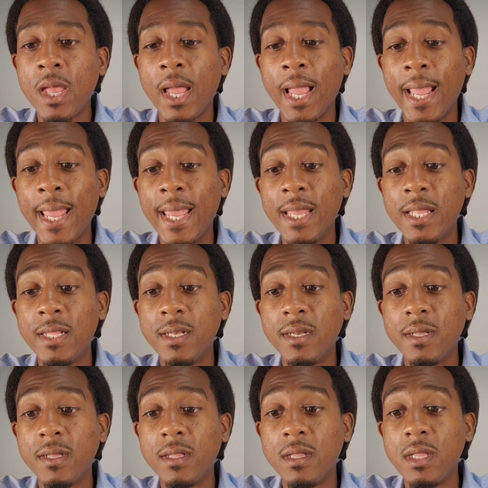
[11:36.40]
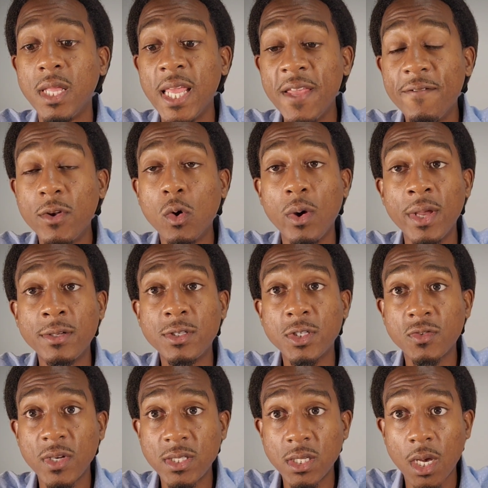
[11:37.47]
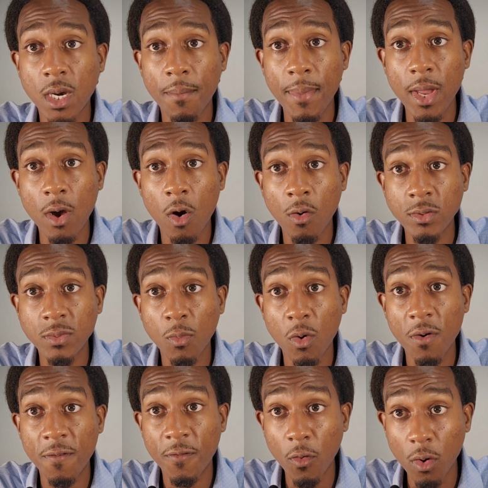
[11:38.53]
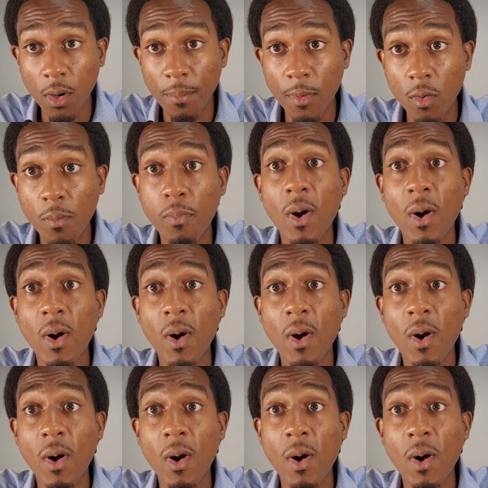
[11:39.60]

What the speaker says: And even though interest rates are going to make homes more affordable,